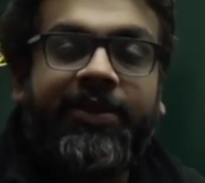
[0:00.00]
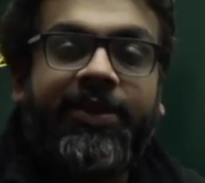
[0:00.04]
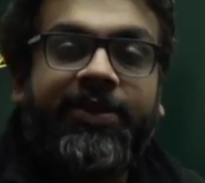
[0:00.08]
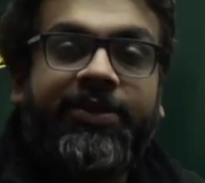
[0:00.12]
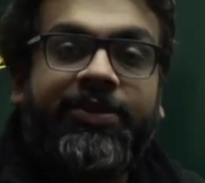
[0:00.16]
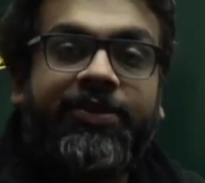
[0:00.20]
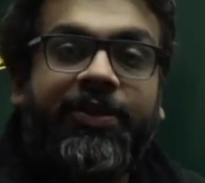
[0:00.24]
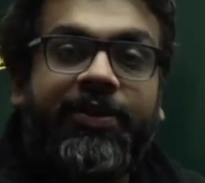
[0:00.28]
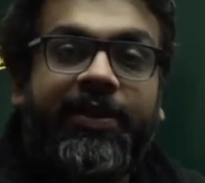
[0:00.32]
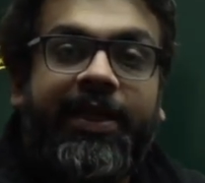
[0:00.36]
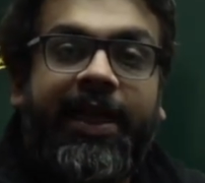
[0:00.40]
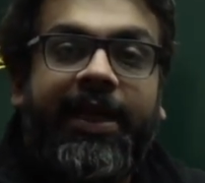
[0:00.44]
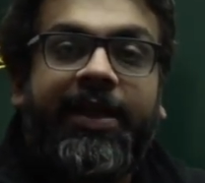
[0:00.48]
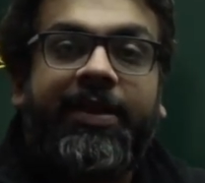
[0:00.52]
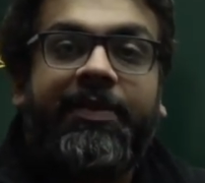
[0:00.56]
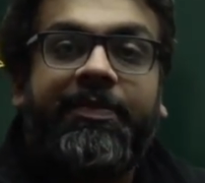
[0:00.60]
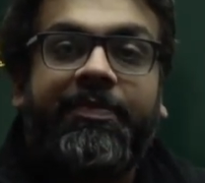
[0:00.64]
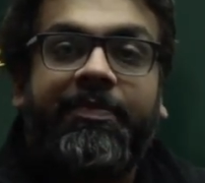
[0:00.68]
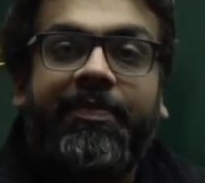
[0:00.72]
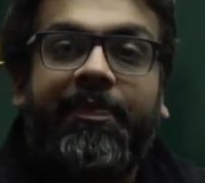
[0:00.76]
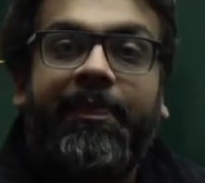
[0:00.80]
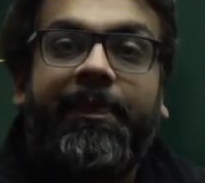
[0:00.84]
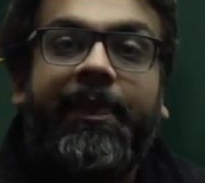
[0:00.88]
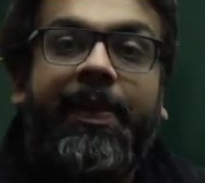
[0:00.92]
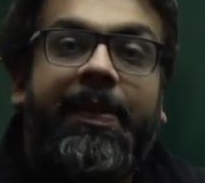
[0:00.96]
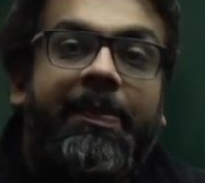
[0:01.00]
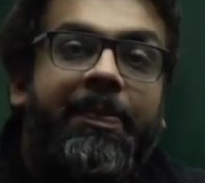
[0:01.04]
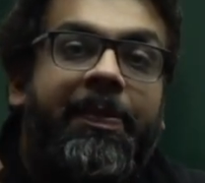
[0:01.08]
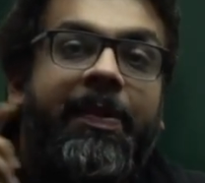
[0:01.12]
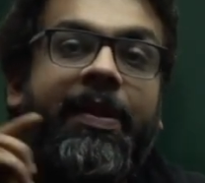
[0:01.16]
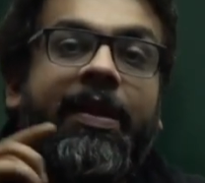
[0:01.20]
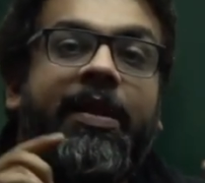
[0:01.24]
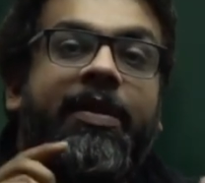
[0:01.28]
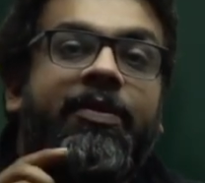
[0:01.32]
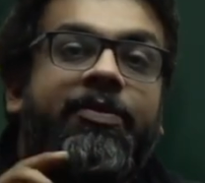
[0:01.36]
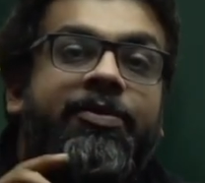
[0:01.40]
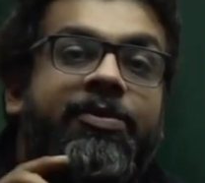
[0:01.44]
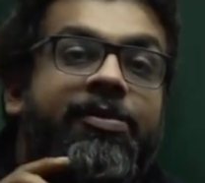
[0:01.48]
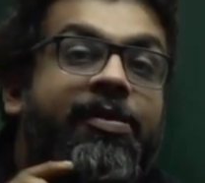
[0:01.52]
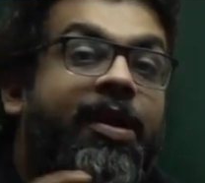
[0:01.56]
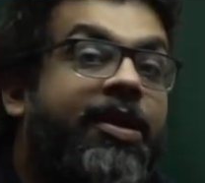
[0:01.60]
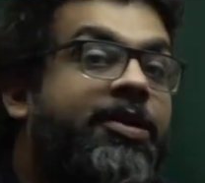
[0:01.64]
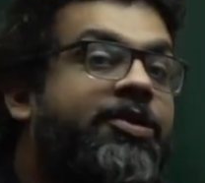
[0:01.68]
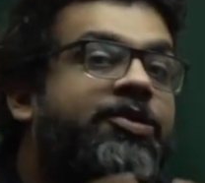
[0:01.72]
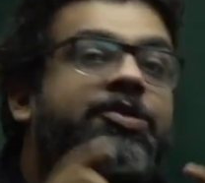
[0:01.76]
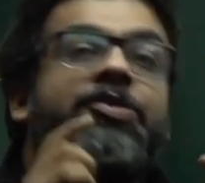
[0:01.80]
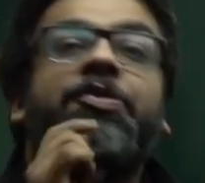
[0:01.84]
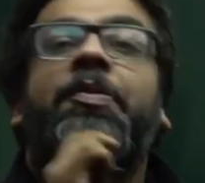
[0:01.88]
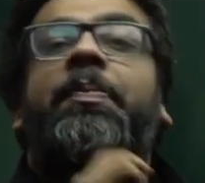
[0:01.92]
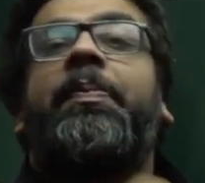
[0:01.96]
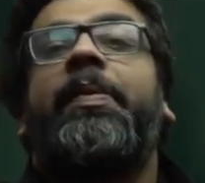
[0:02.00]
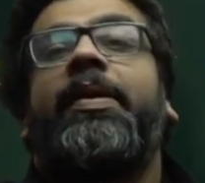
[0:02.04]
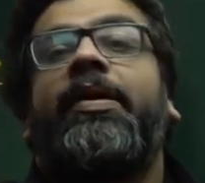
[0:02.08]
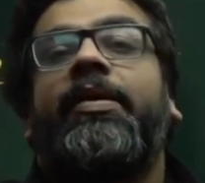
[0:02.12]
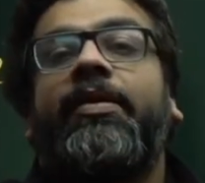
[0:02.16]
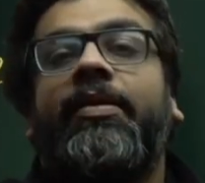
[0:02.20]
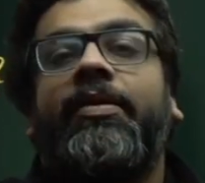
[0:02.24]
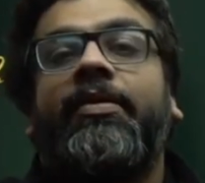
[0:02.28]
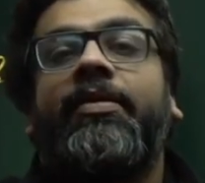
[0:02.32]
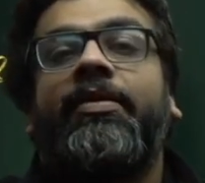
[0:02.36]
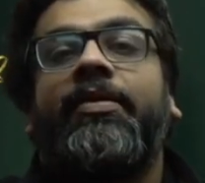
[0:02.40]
So that people who are stupid